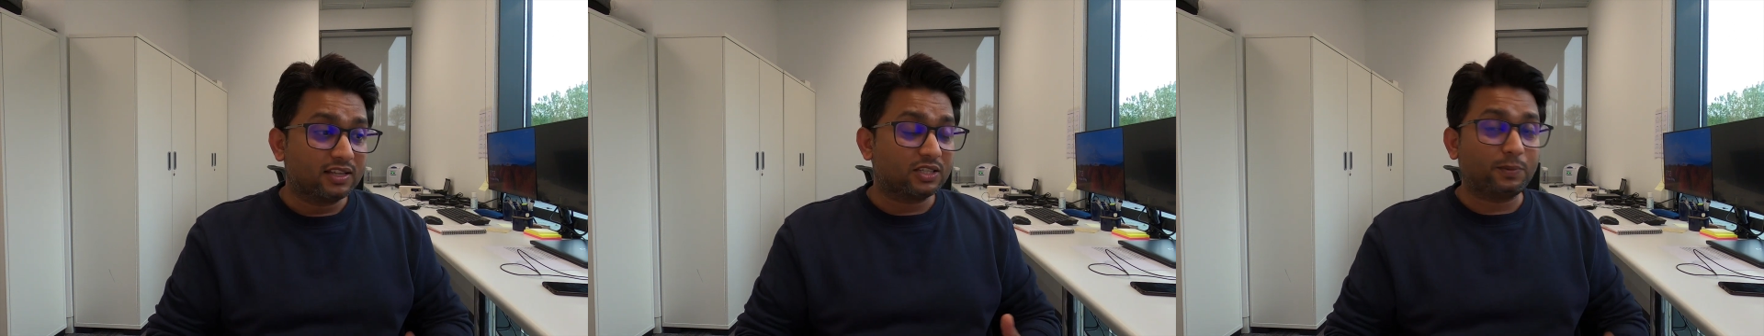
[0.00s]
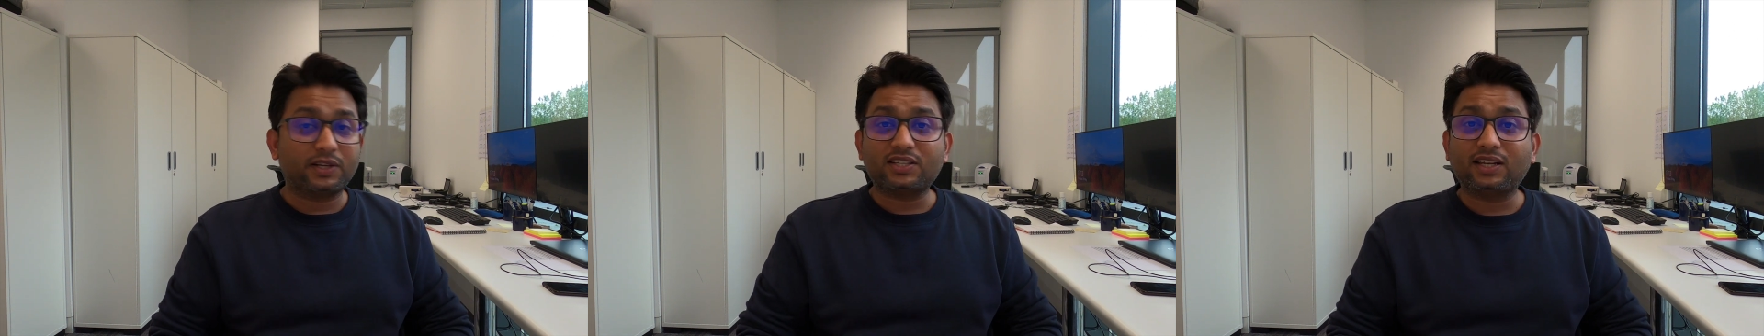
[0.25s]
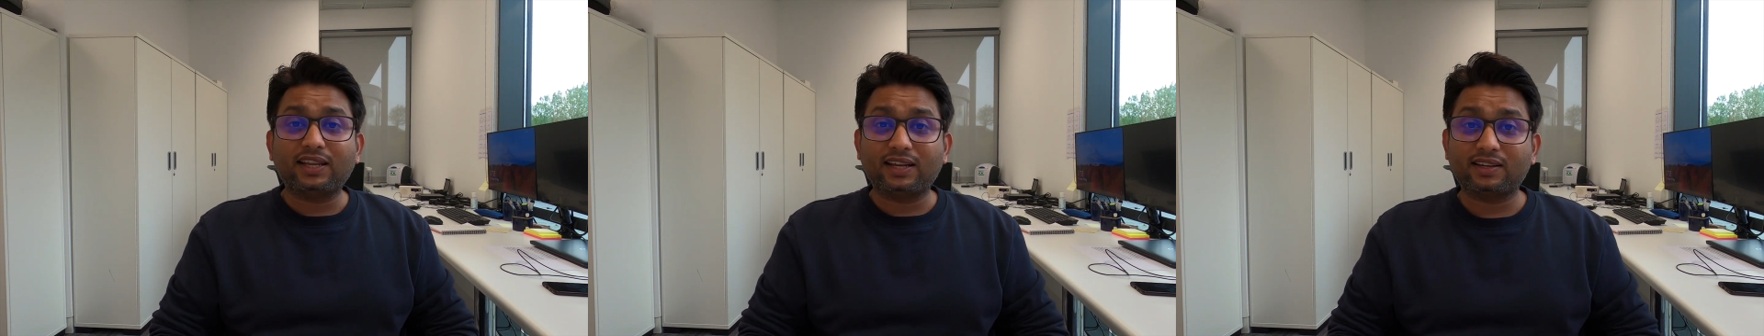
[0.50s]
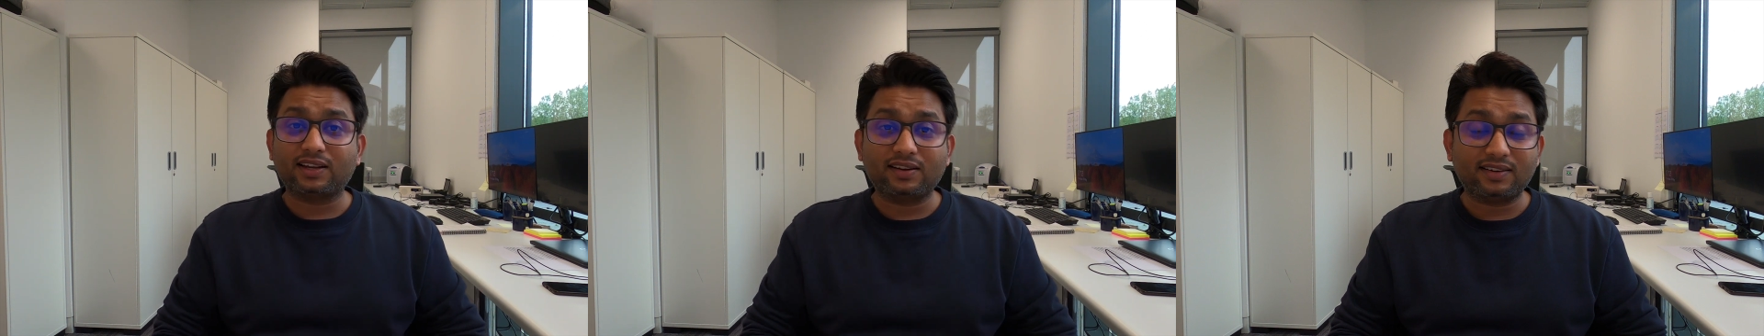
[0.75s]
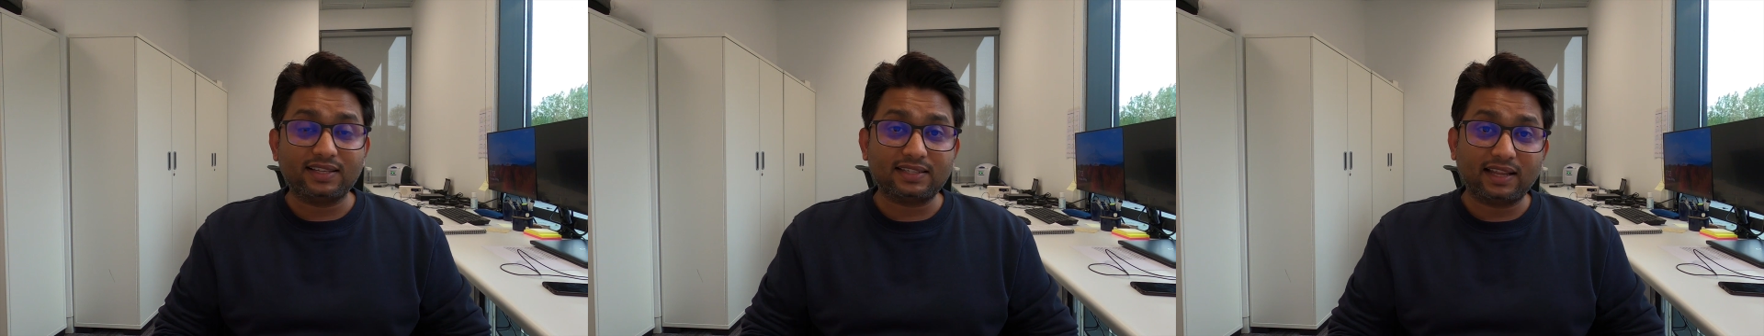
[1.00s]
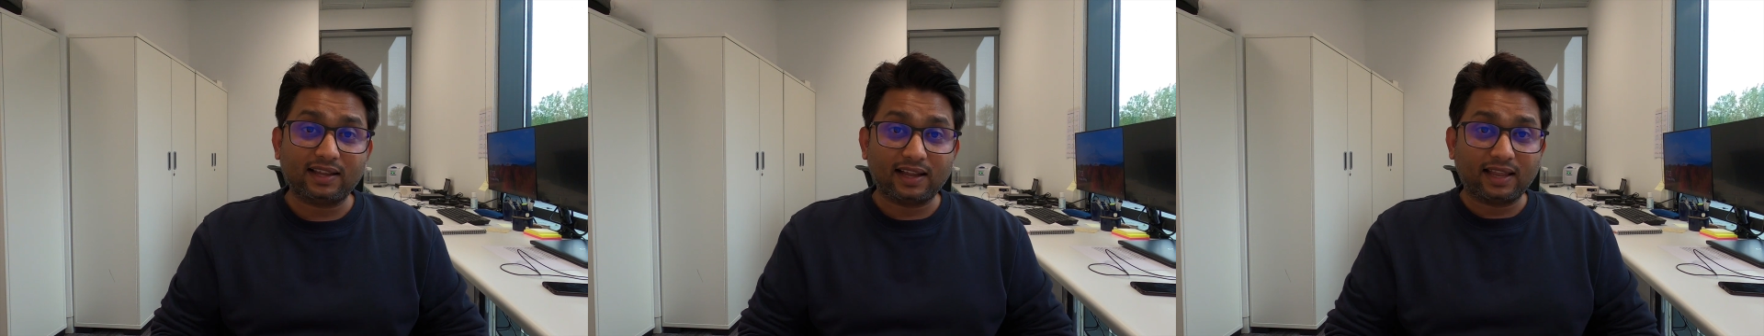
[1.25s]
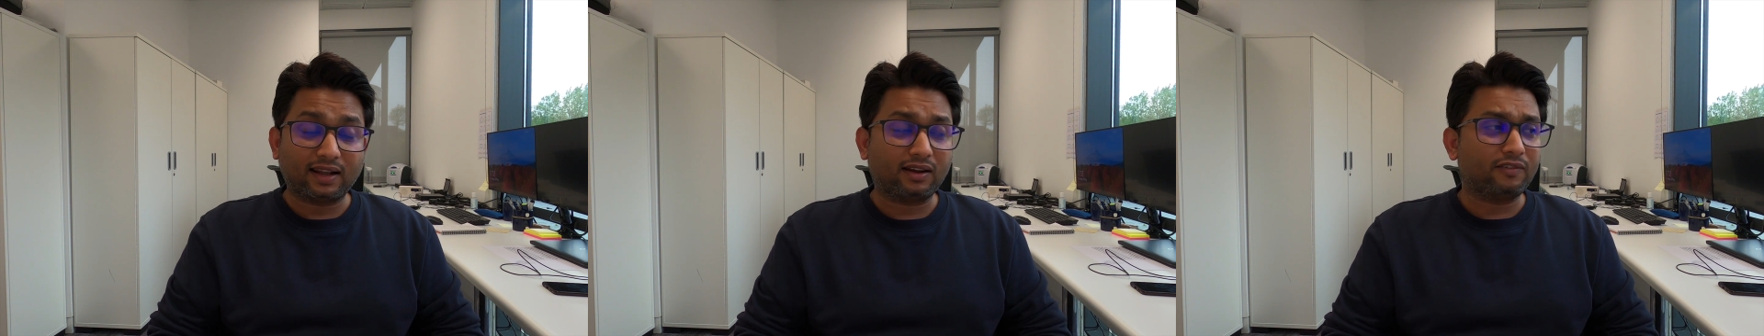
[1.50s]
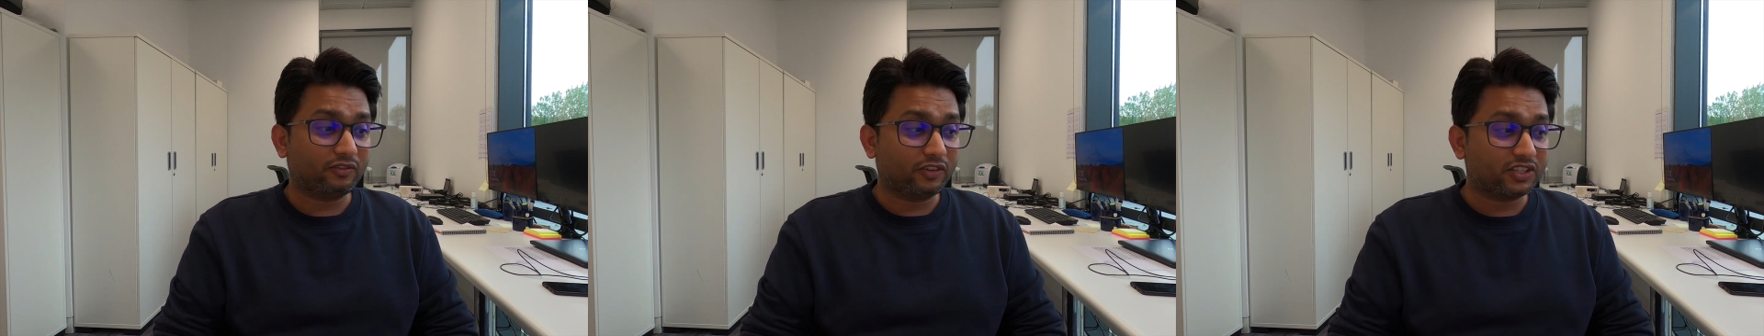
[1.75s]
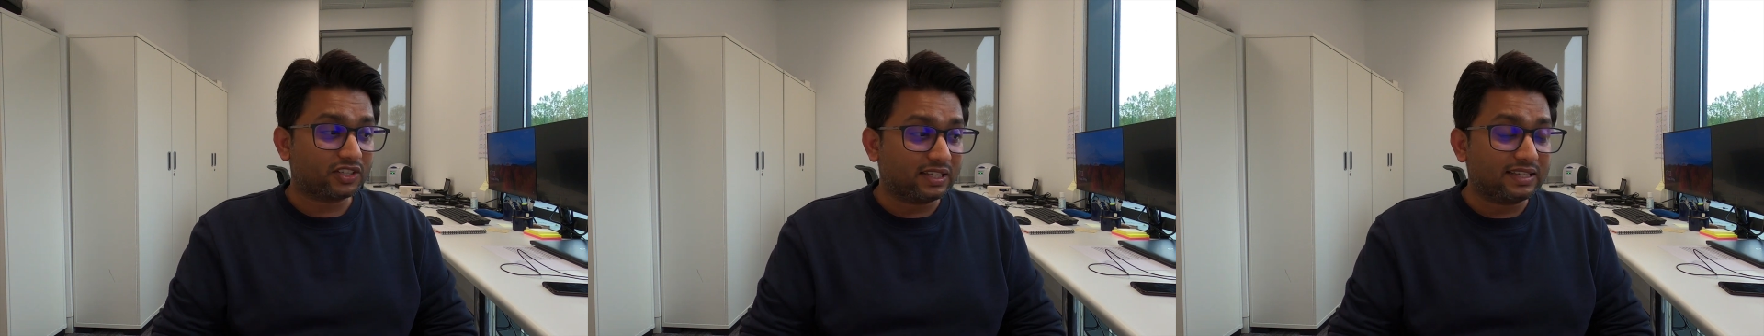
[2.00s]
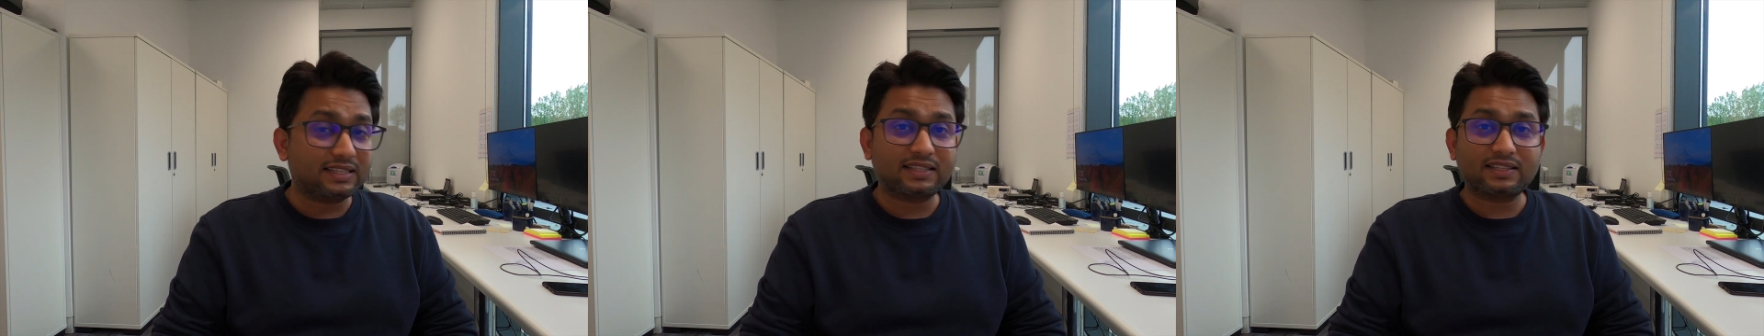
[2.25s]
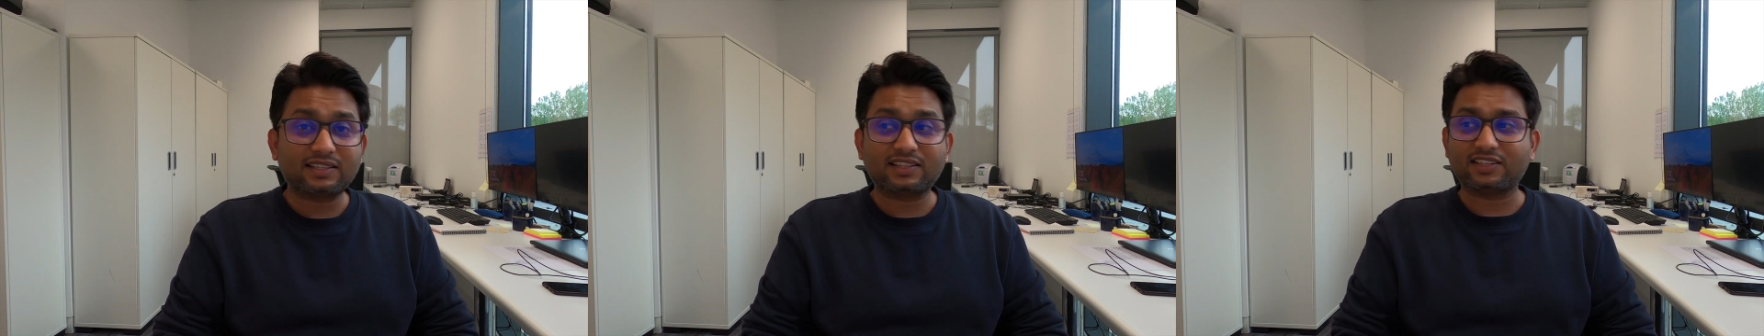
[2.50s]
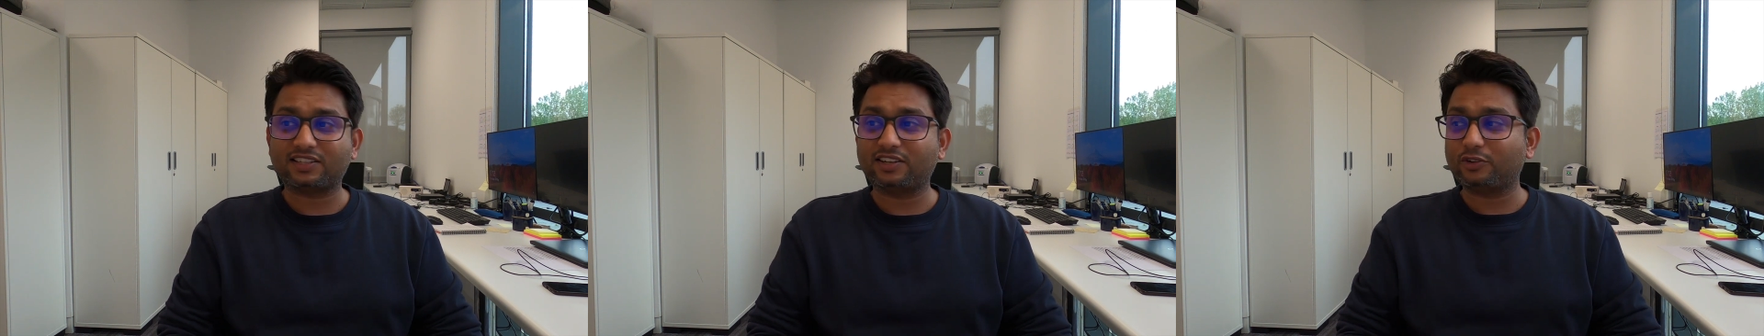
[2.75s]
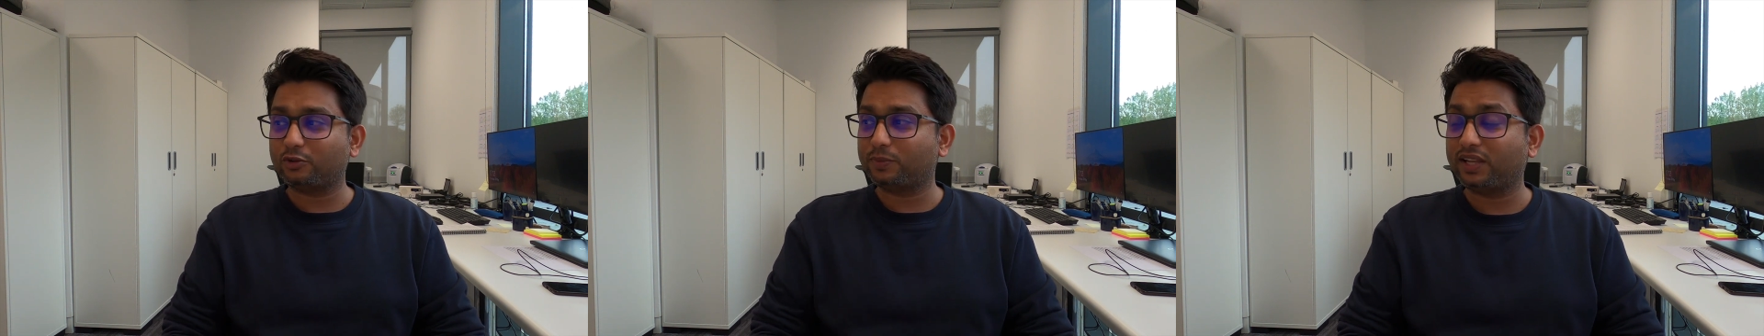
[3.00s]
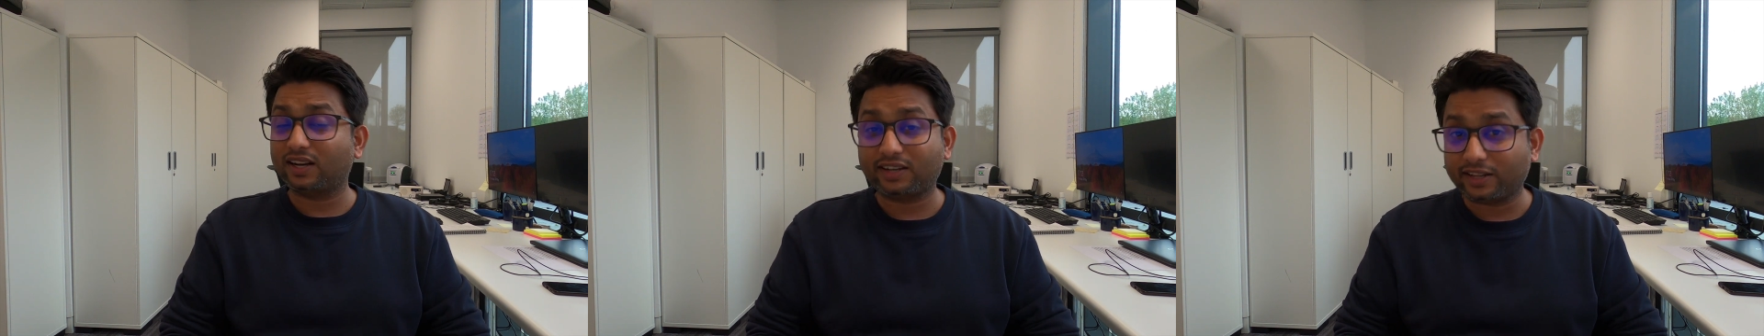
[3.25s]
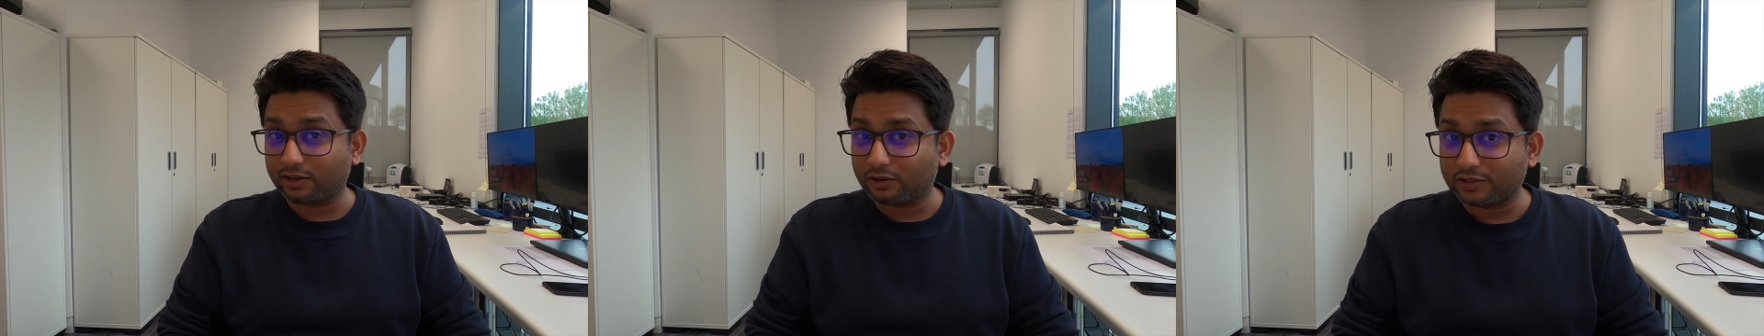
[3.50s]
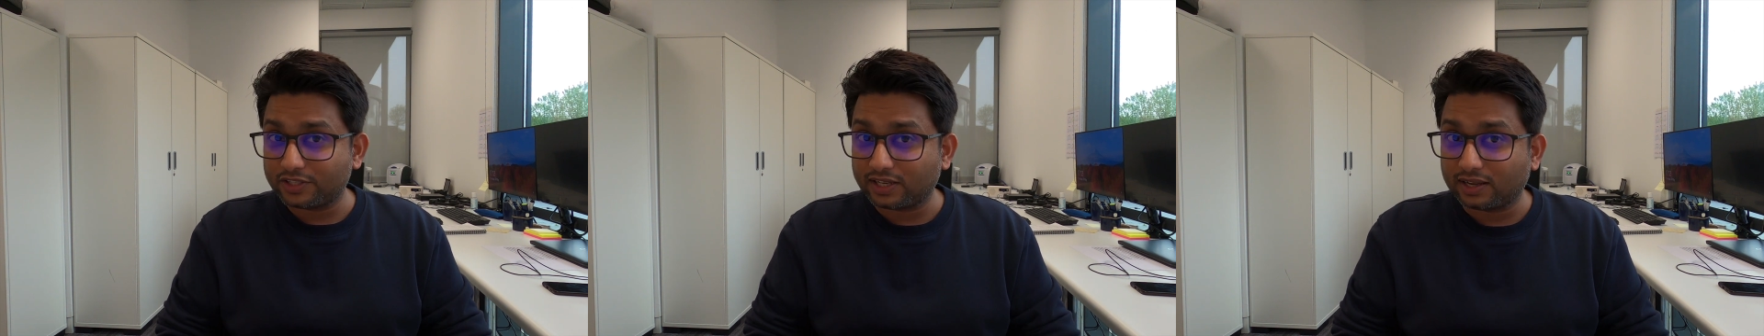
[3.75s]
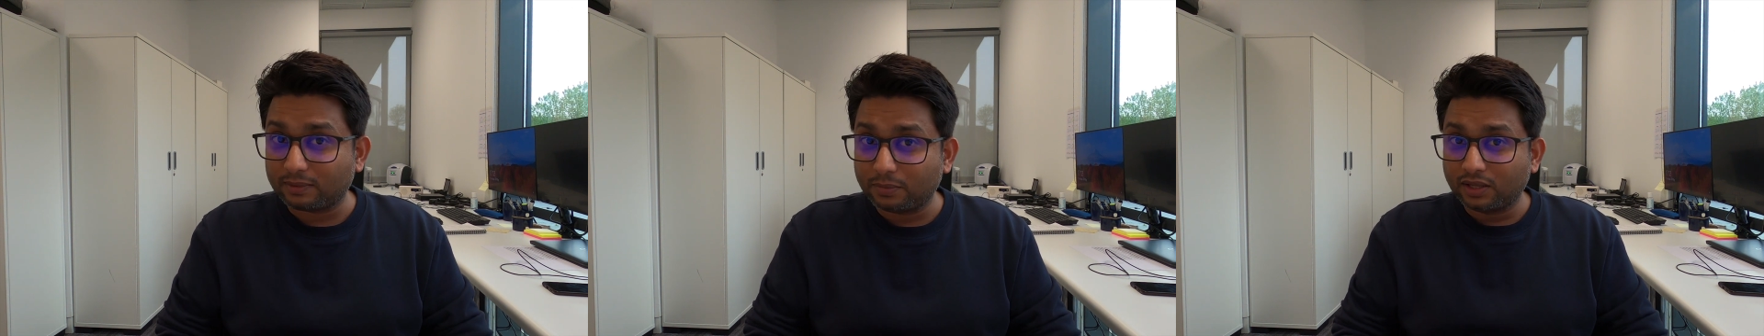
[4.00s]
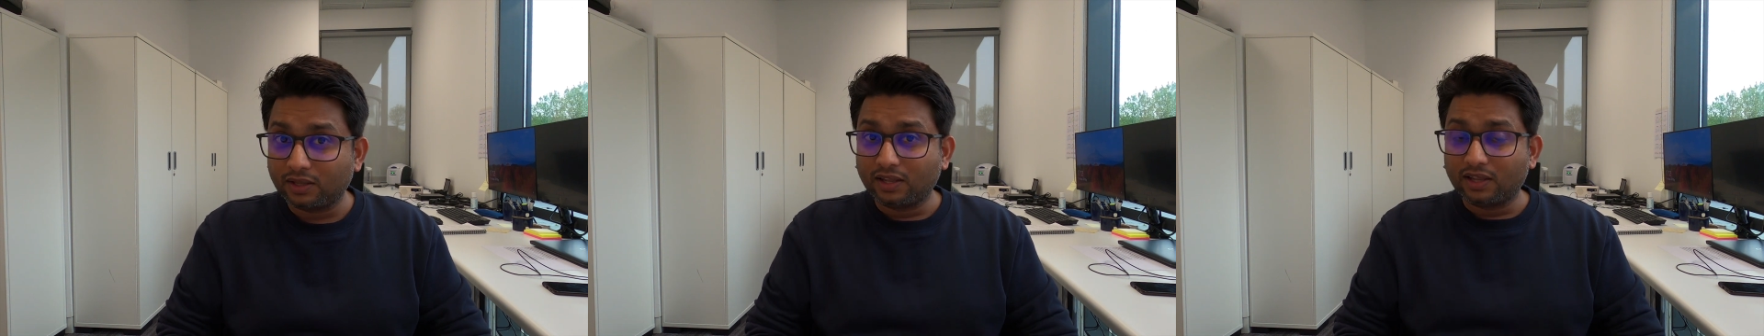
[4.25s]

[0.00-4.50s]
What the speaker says: especially in countries like Ireland, which is considered to be a technology hub